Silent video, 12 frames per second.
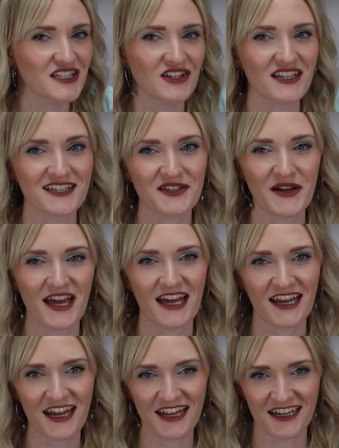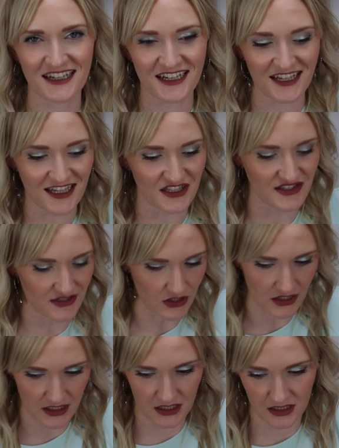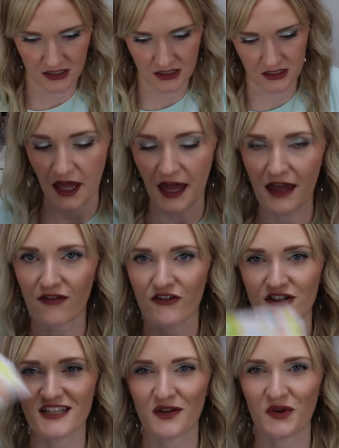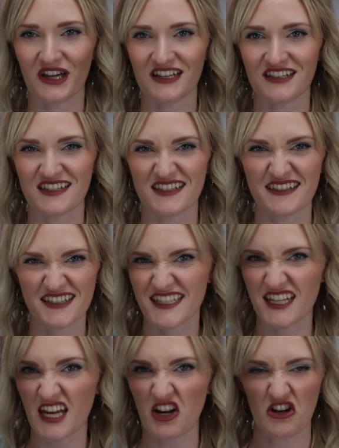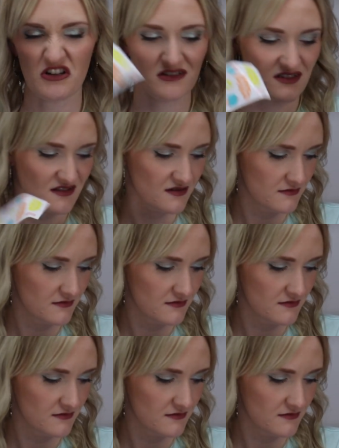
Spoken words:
So let's go ahead and get started. Okay, first thing we got is stickers.